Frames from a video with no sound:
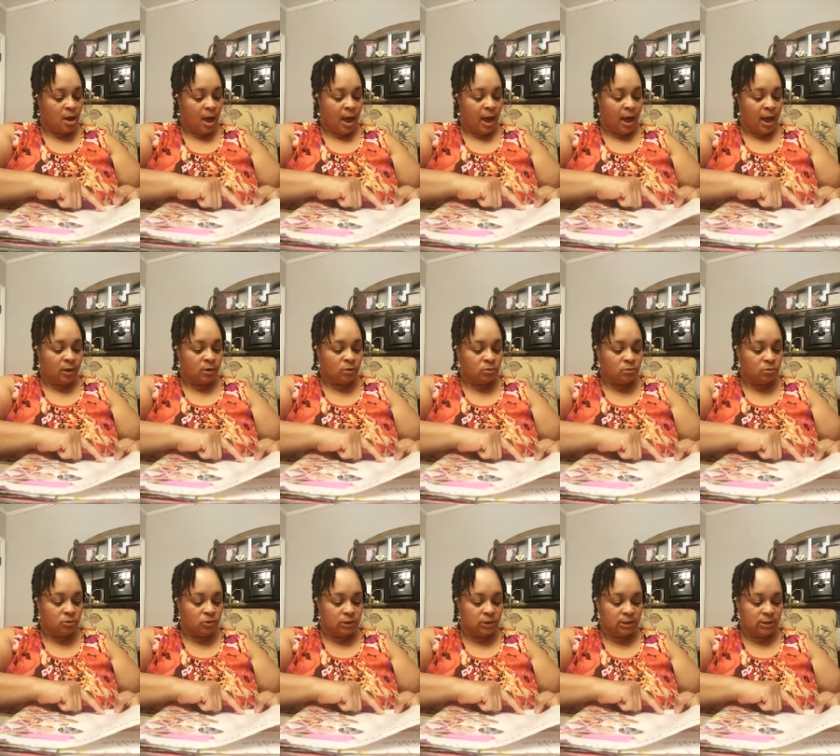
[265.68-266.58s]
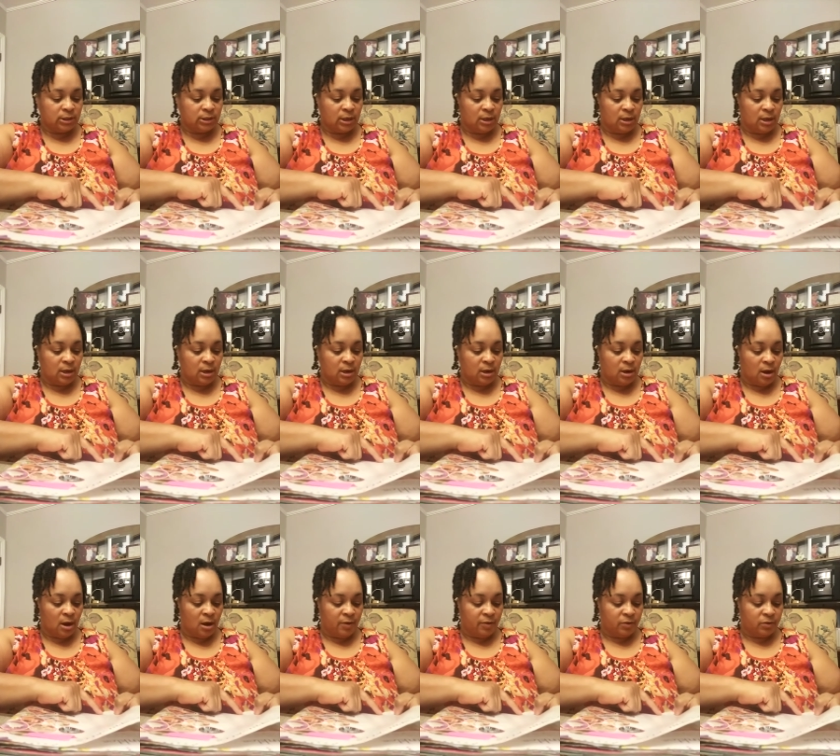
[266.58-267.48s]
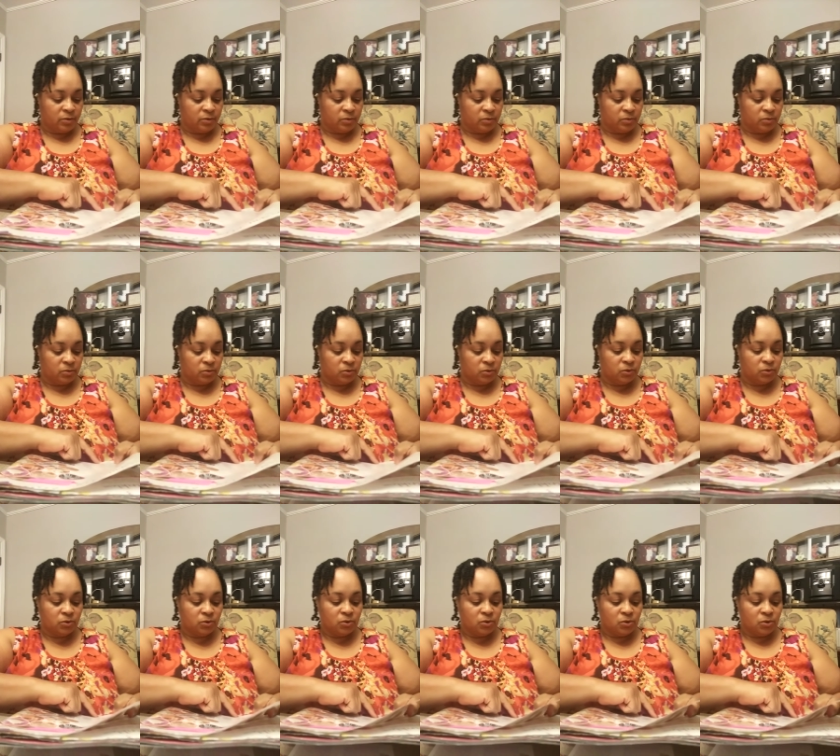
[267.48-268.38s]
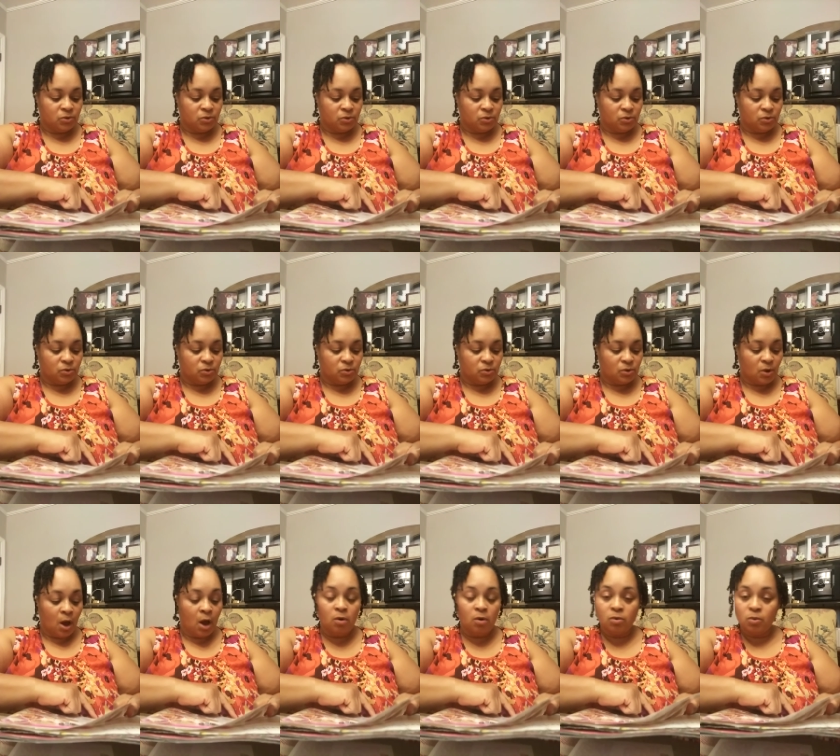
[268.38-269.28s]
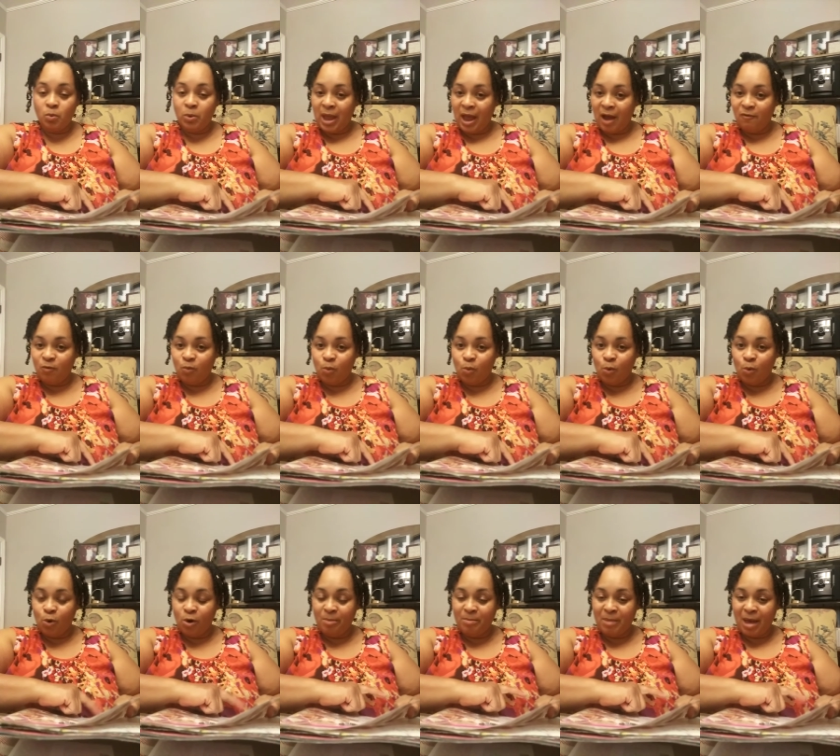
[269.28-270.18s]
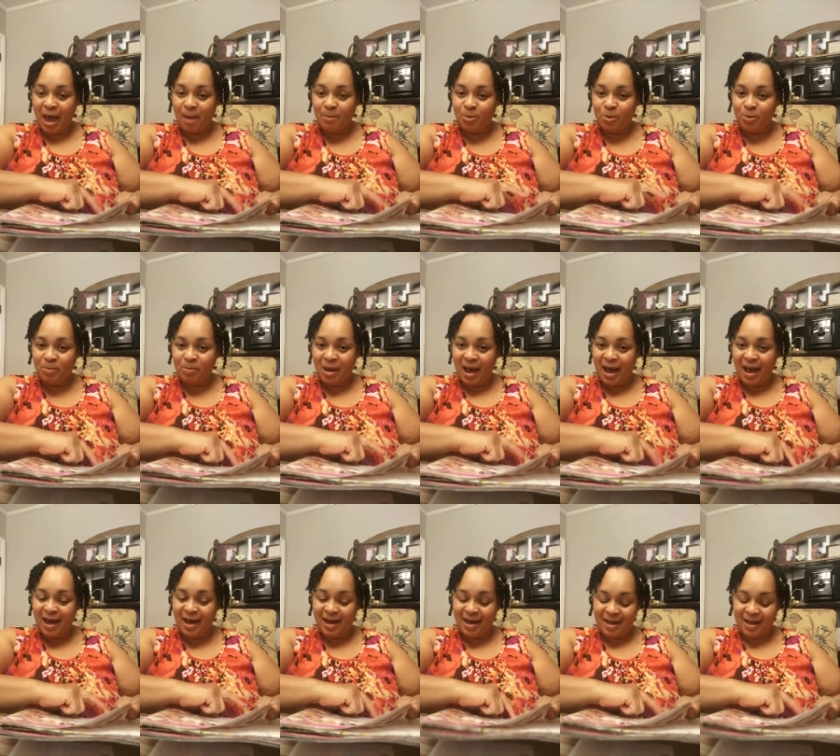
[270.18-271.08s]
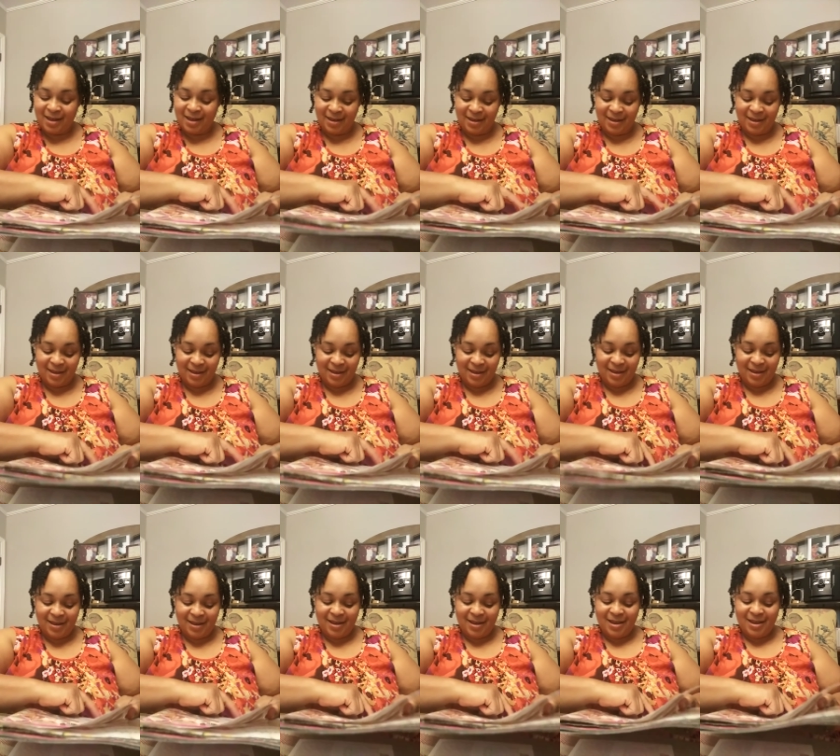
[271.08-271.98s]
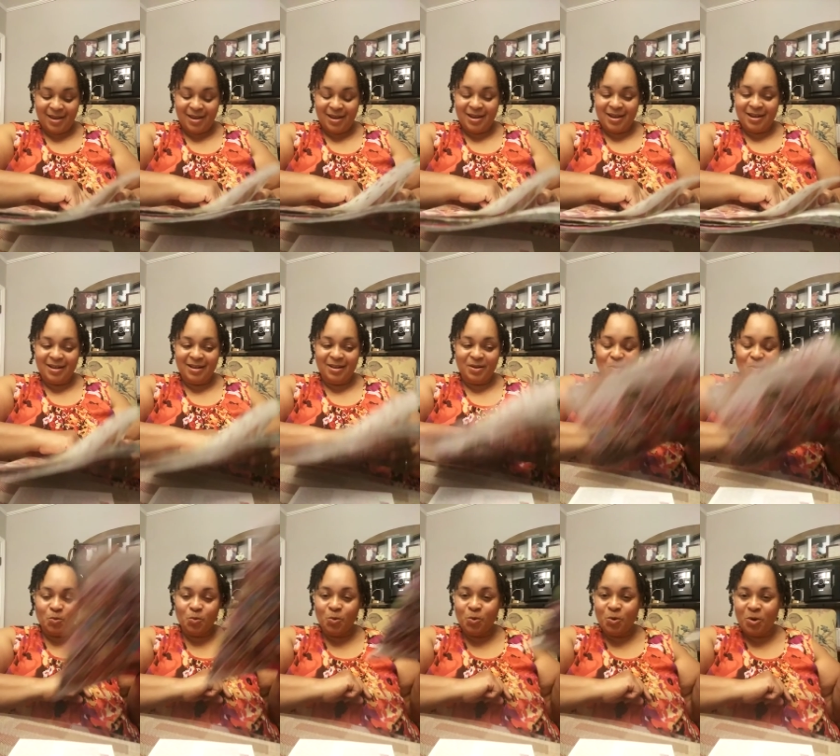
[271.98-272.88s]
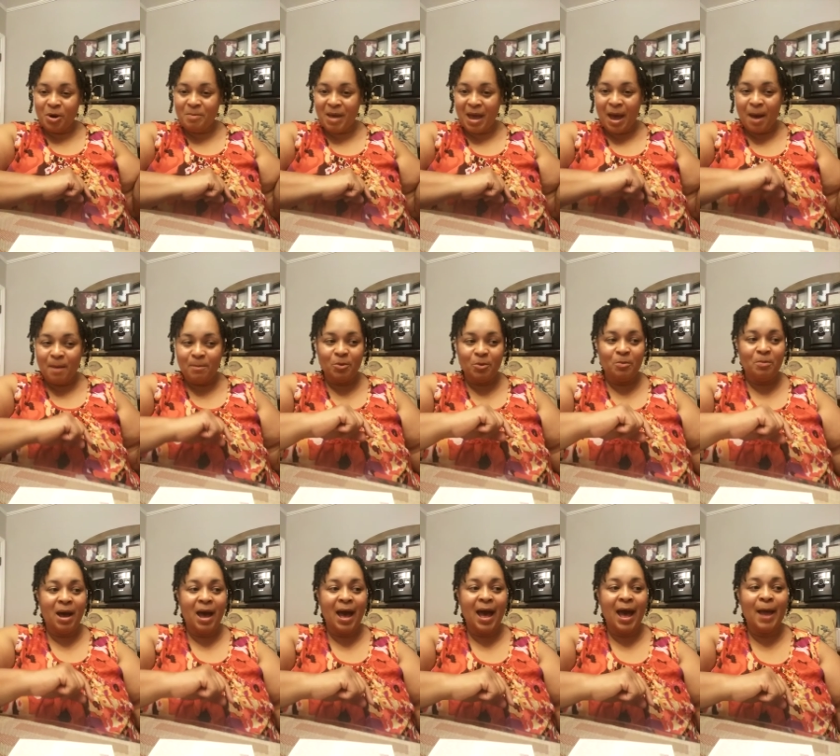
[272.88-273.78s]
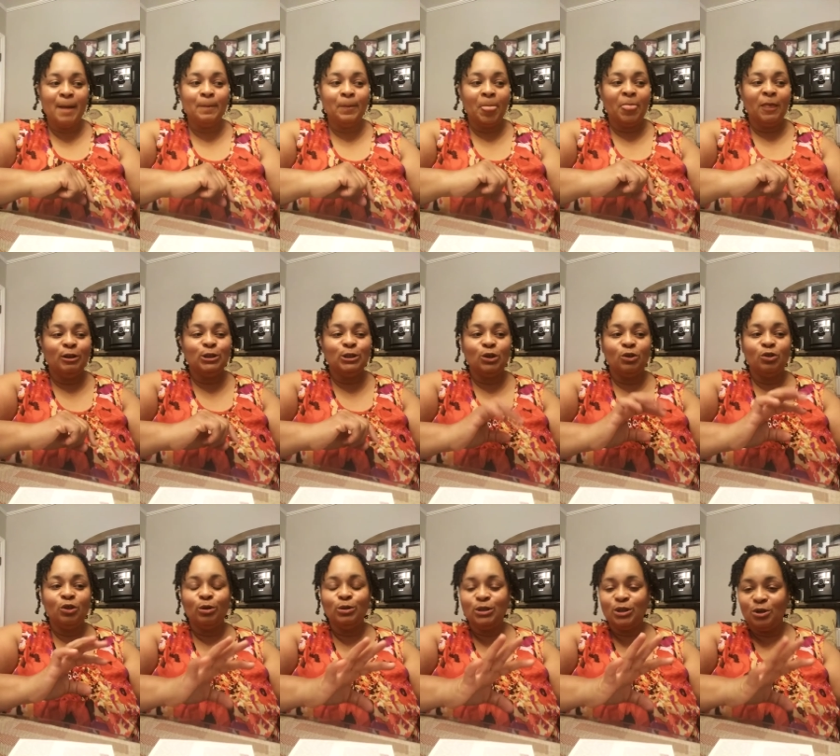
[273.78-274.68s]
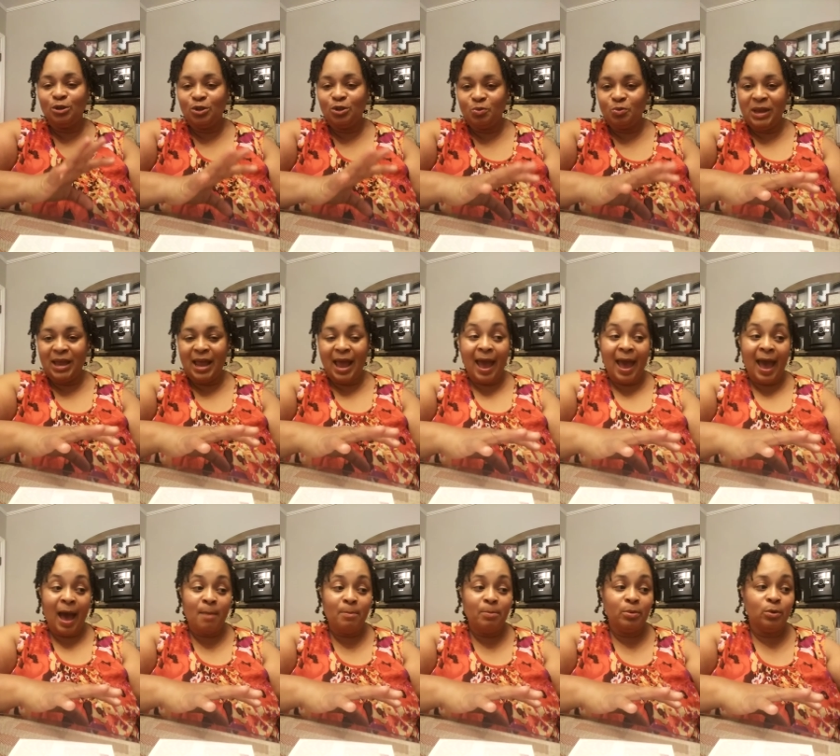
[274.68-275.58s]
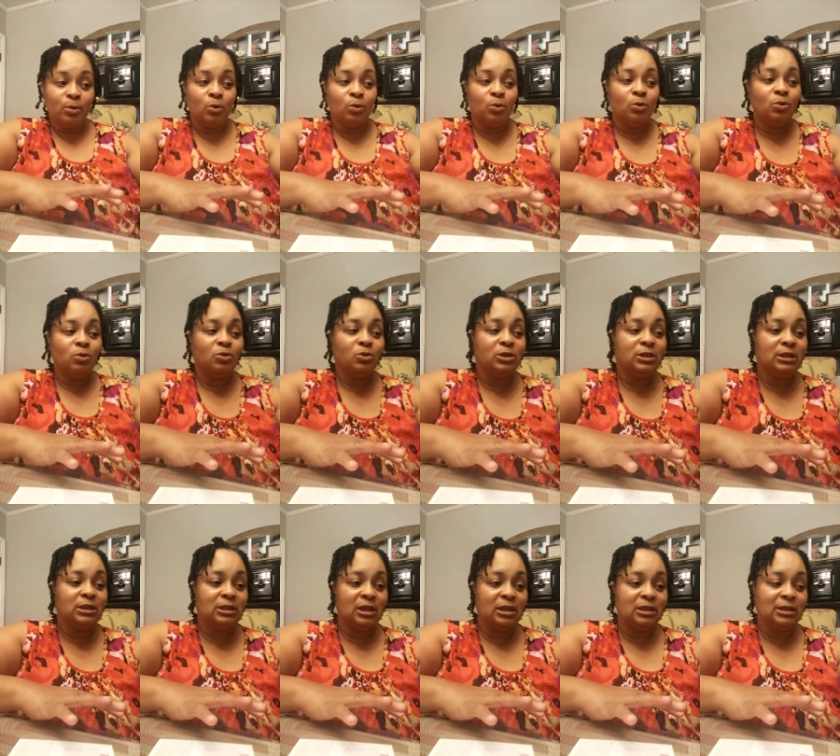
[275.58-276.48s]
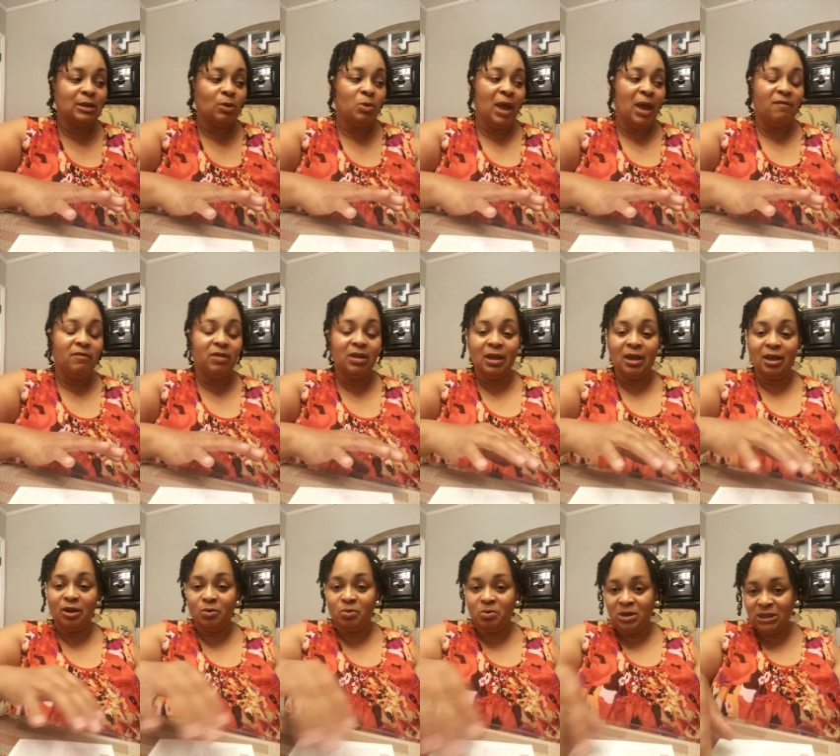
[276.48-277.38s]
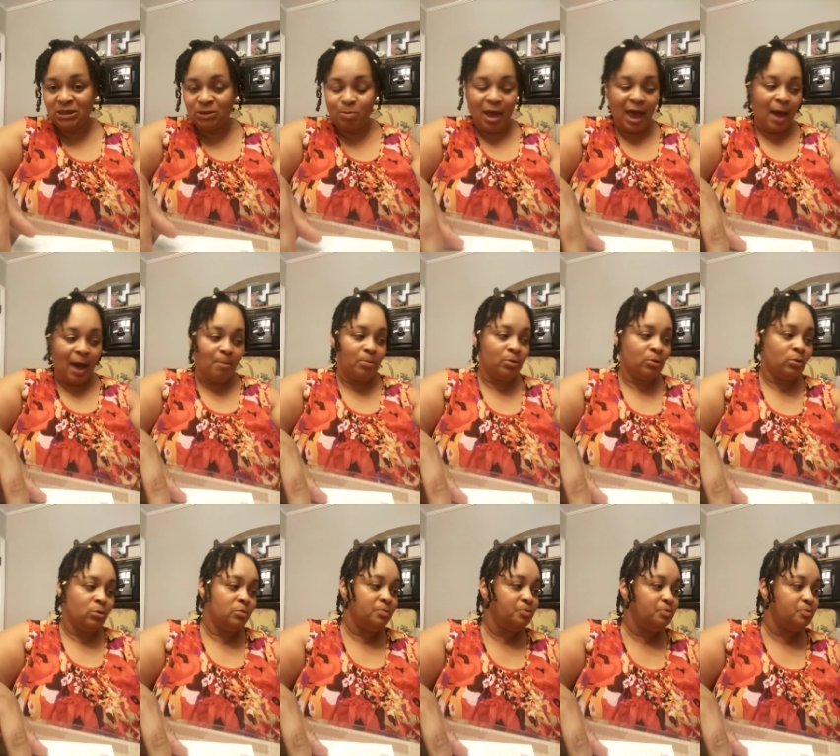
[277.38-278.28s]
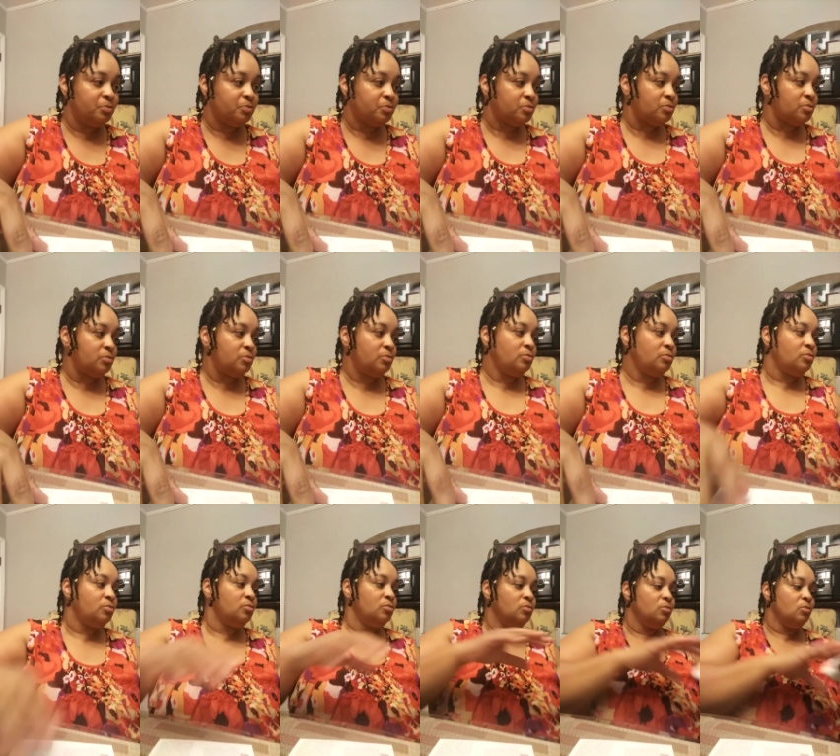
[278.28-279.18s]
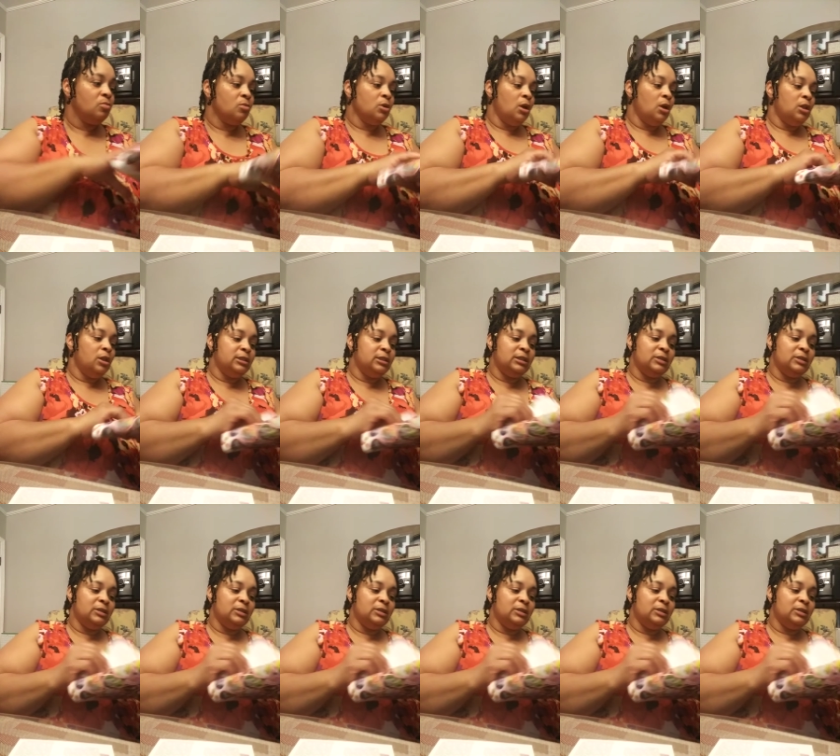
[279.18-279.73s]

I don't see any others. Oh, we have warm apple pie. Warm apple pie. So those are the three apple scents that we have. Again, crisp apple, Let's